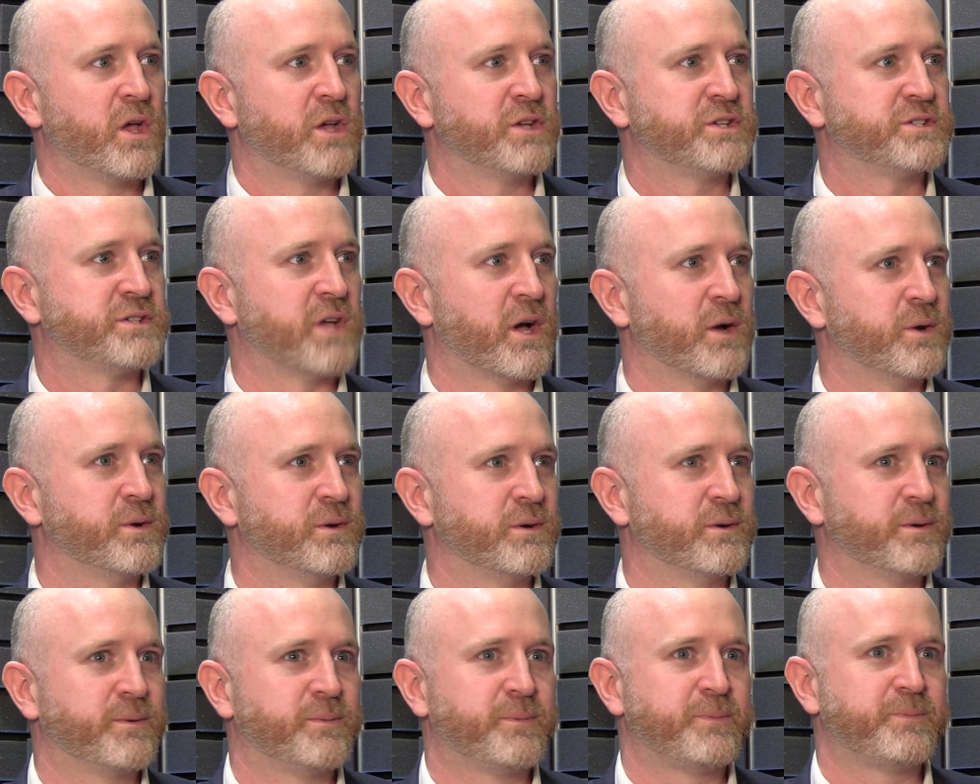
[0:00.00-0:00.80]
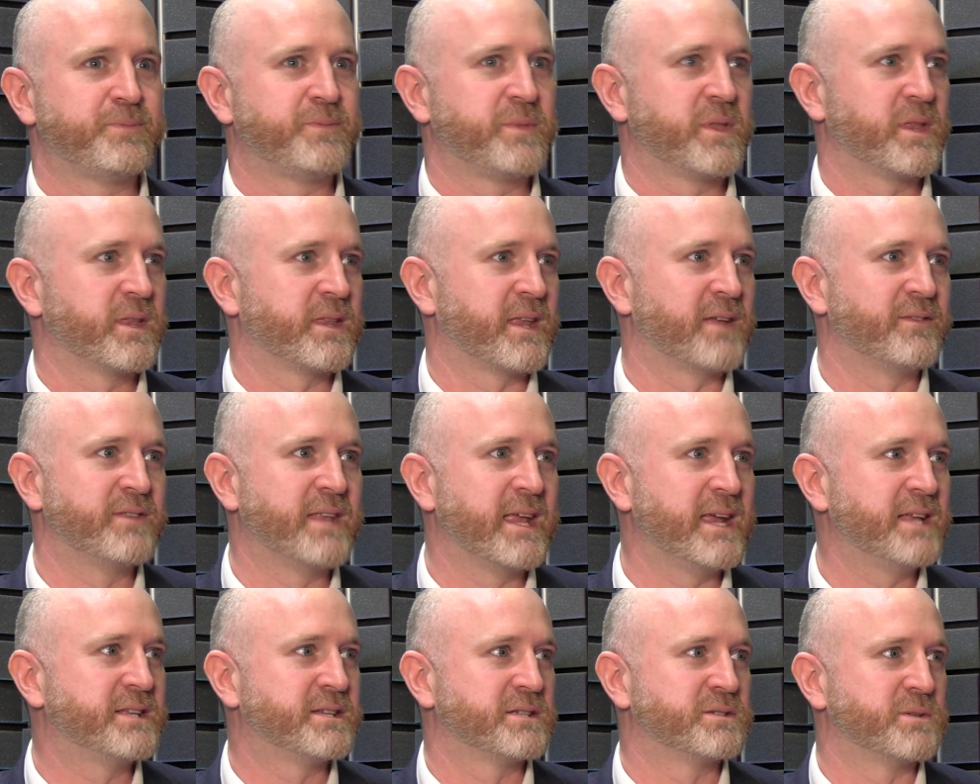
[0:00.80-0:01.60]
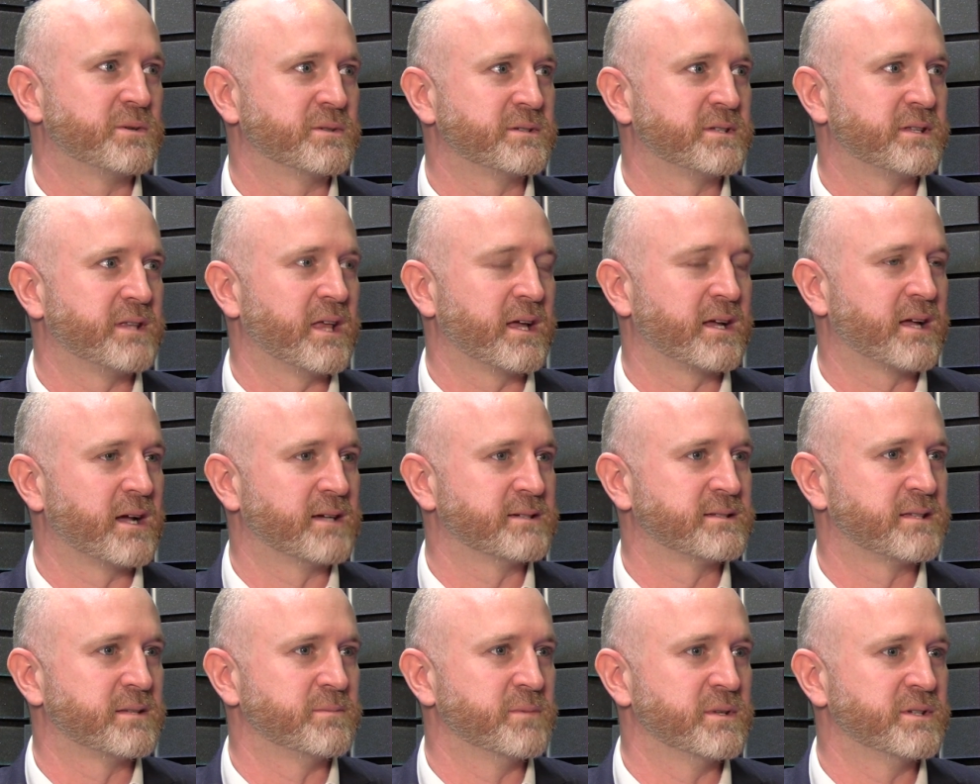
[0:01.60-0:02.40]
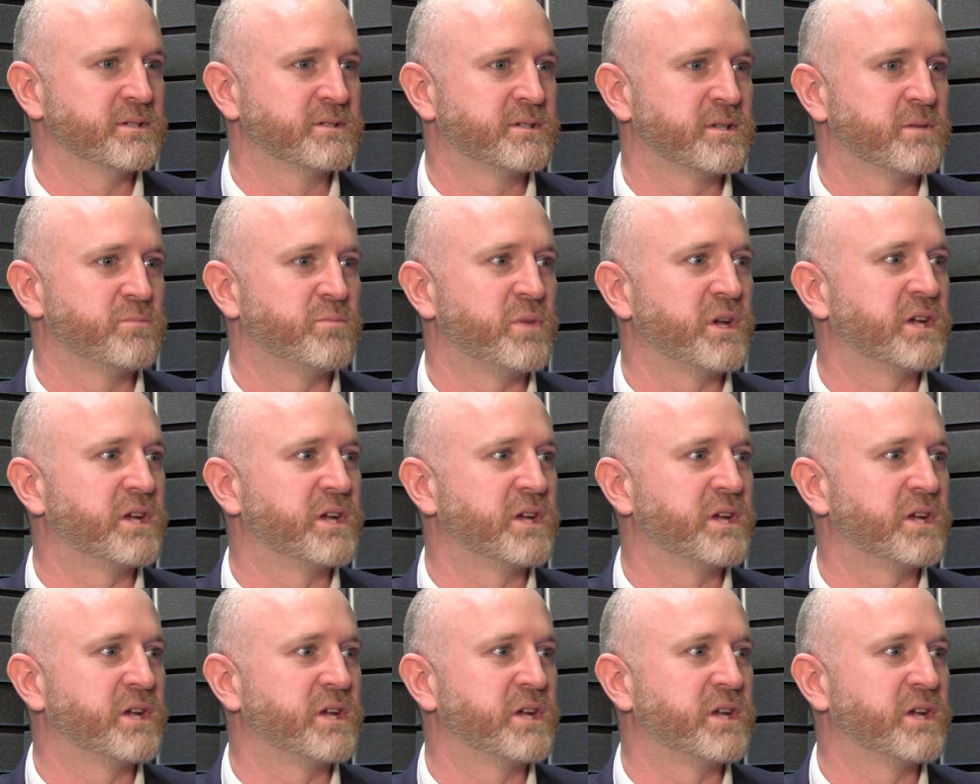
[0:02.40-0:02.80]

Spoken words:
So they need to talk to their customers,